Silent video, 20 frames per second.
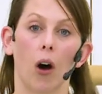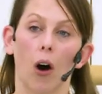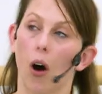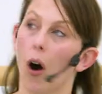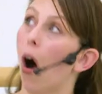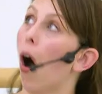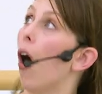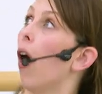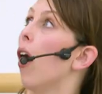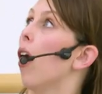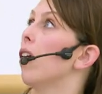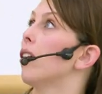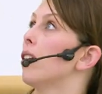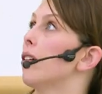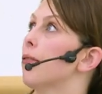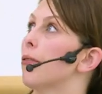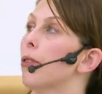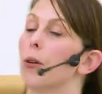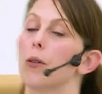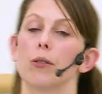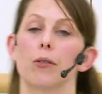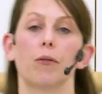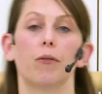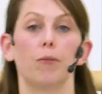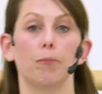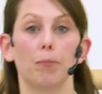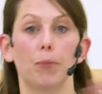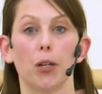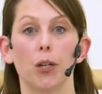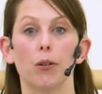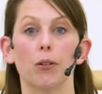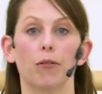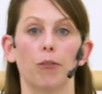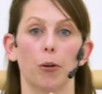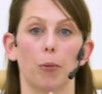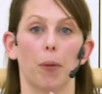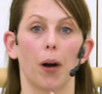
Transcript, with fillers: all of those beautiful